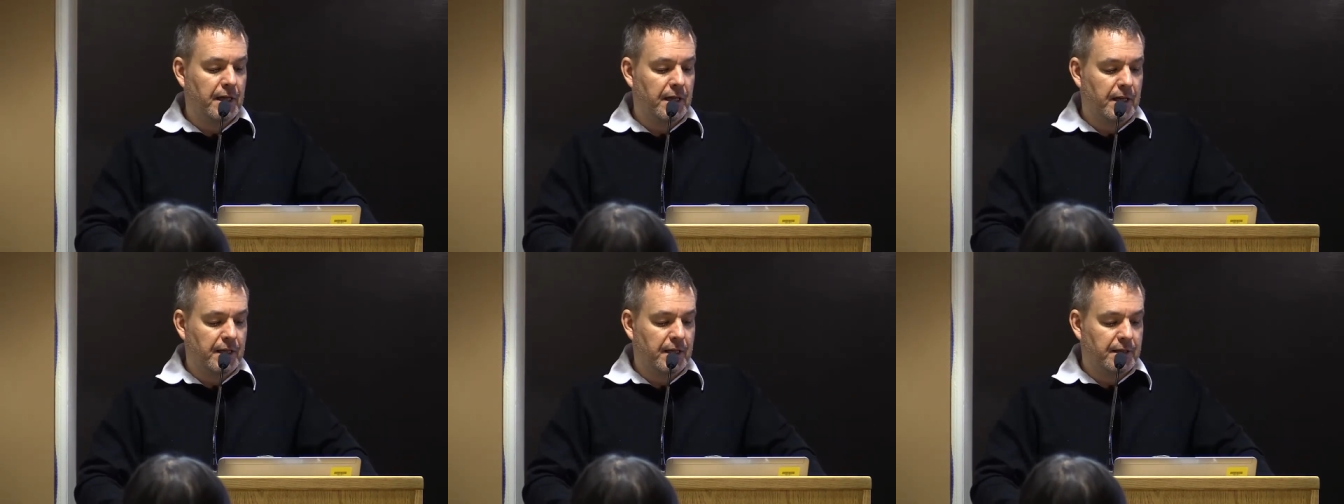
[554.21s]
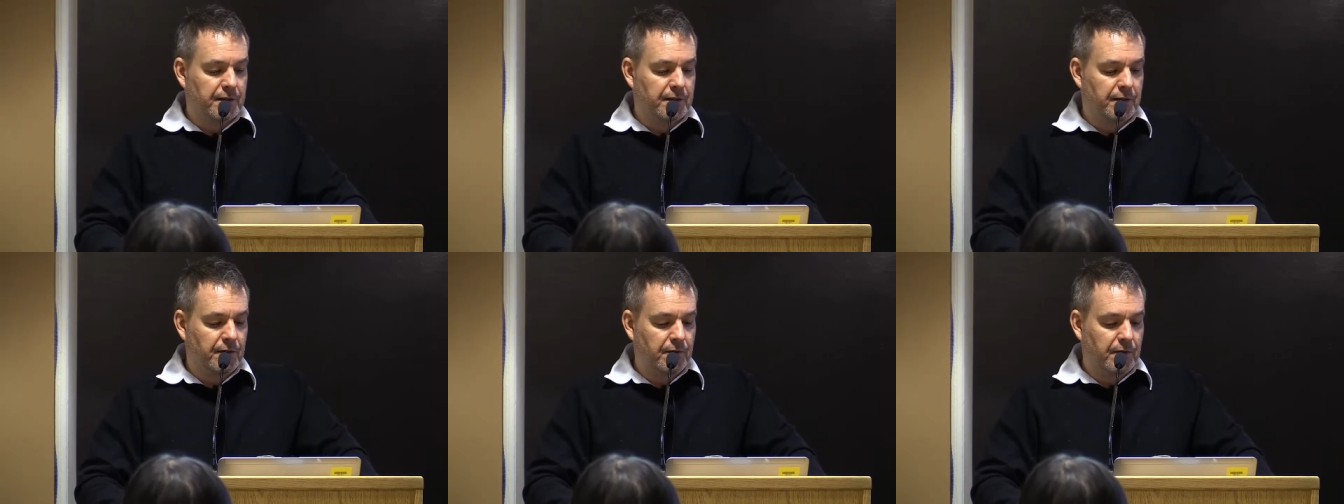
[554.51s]

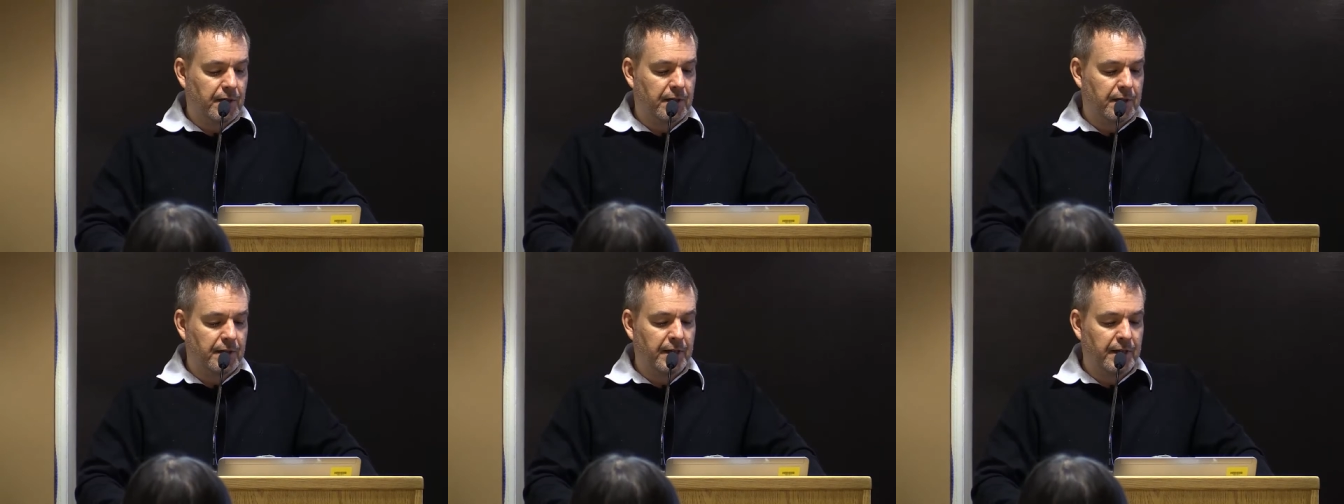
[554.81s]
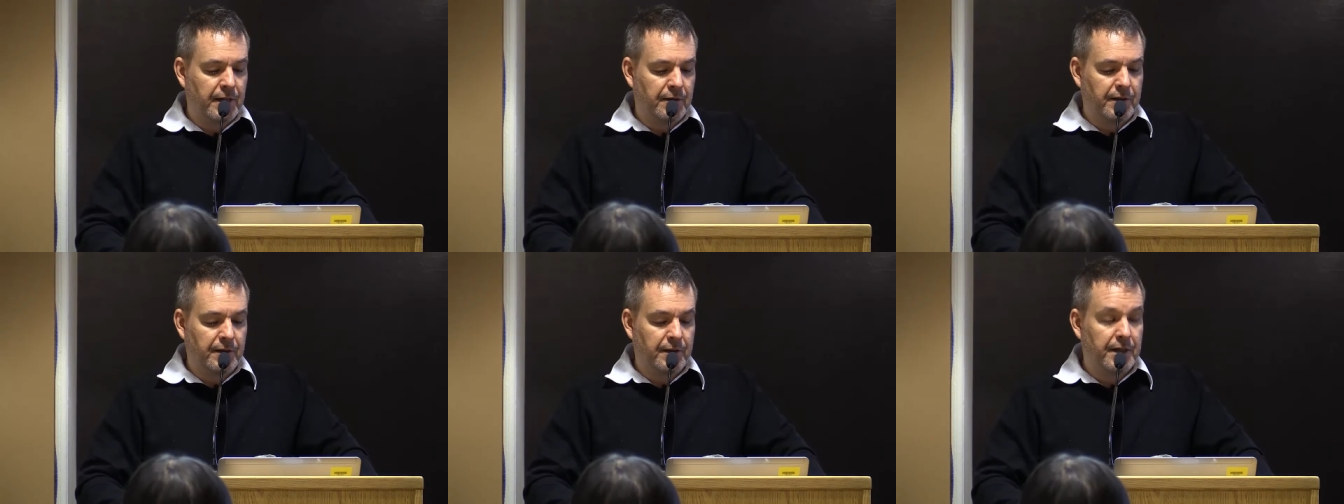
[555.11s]
So
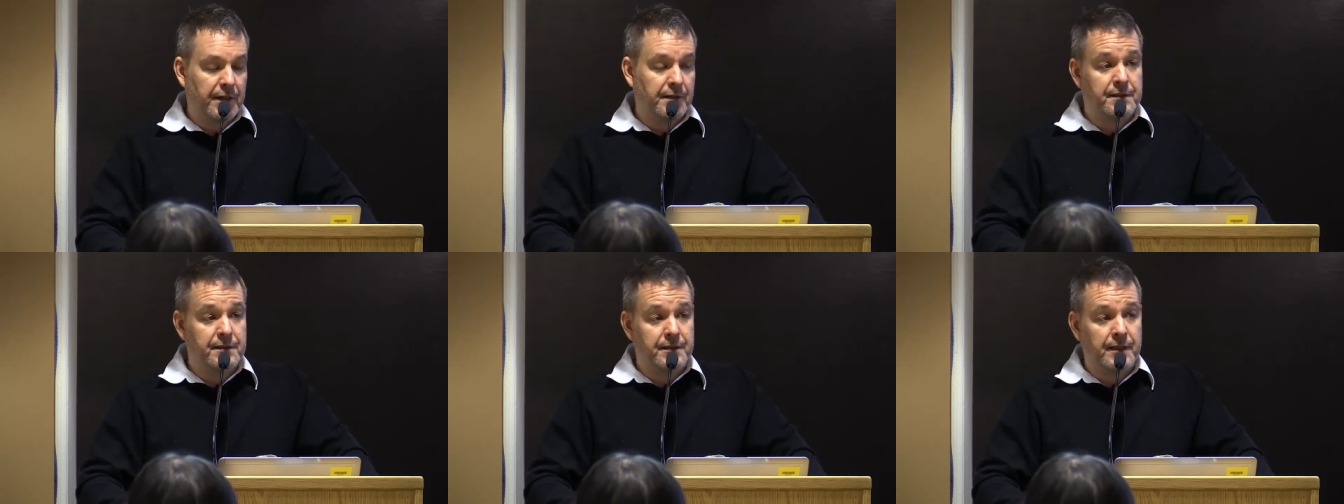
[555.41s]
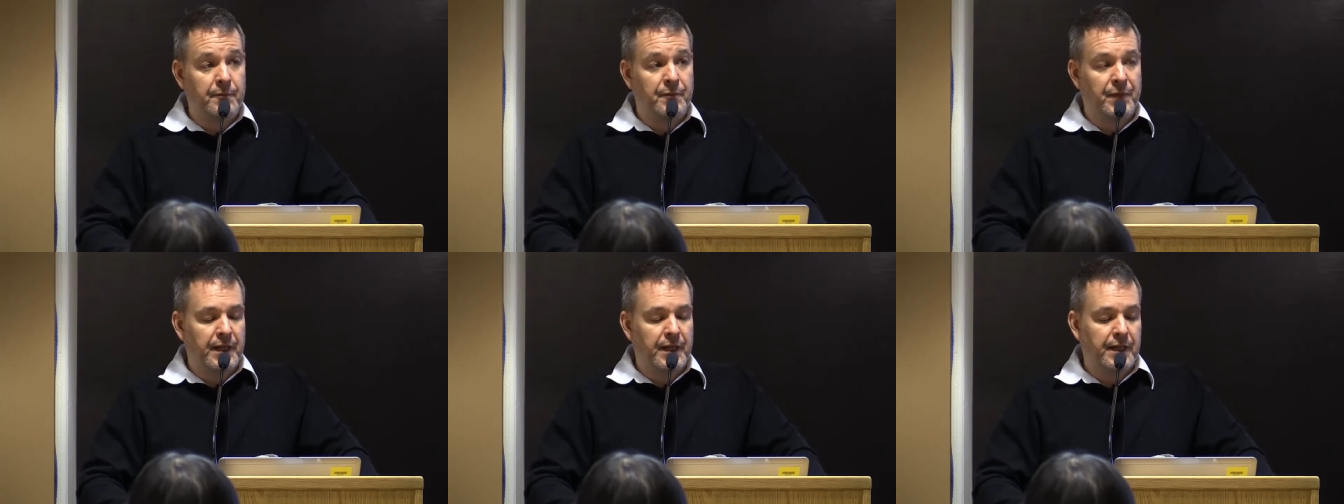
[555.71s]
there's
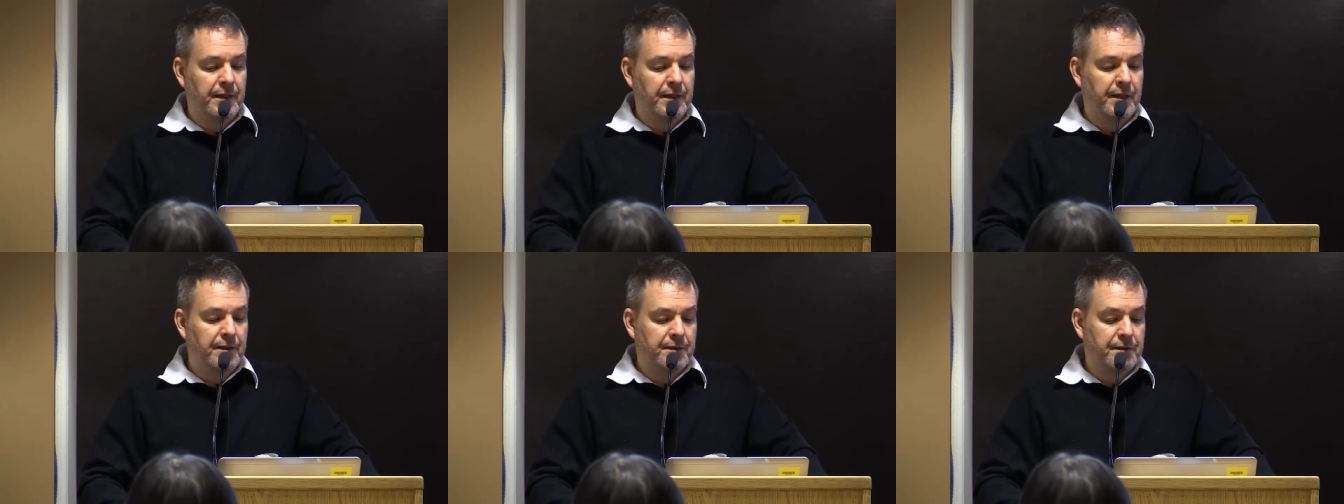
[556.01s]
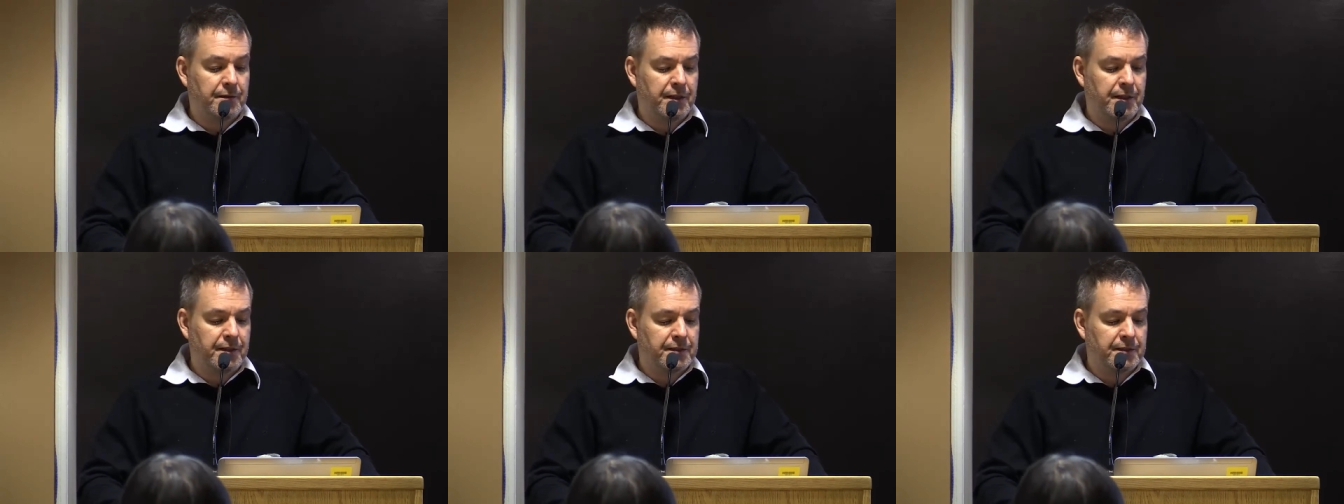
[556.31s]
something, and
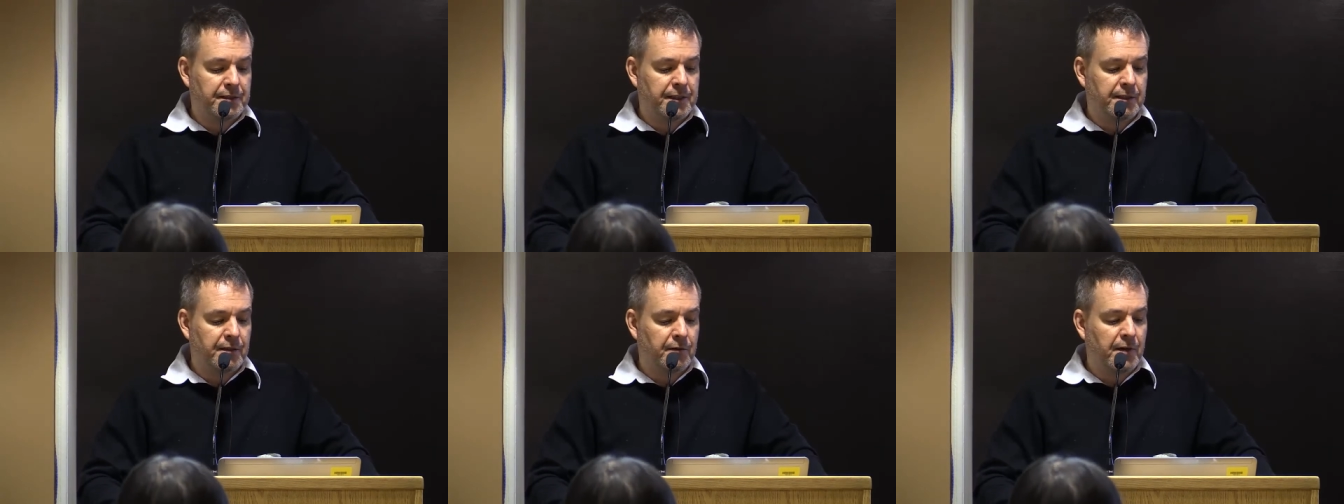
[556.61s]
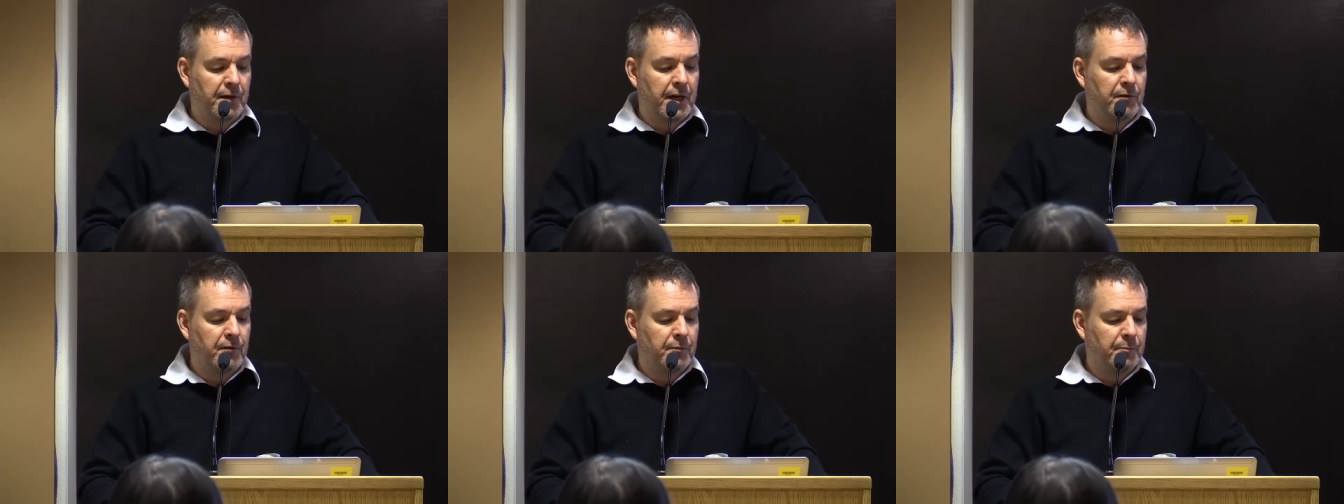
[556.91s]
they're still
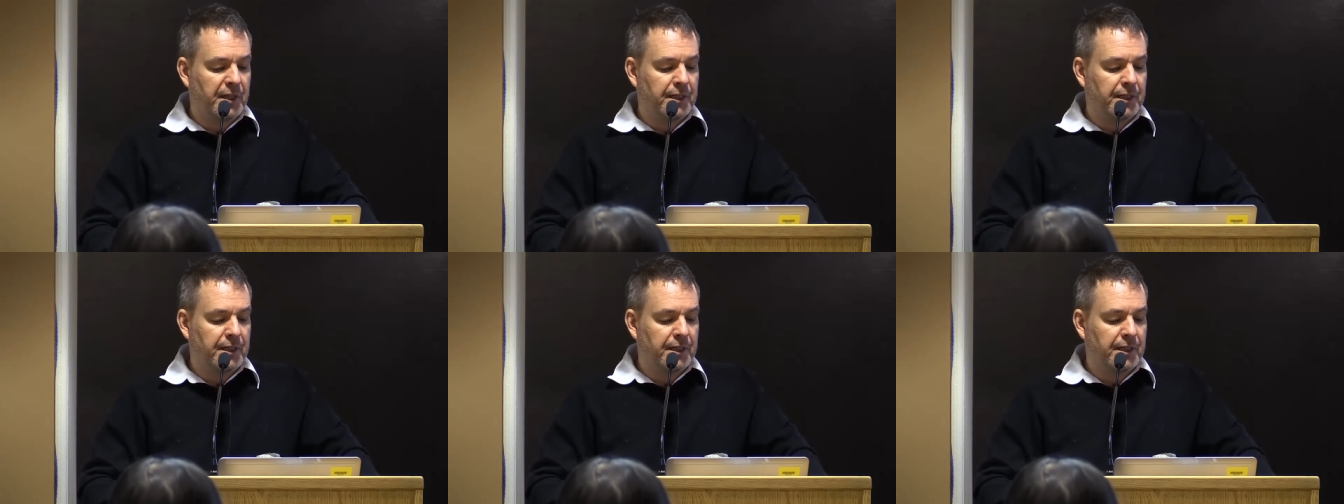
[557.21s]
around,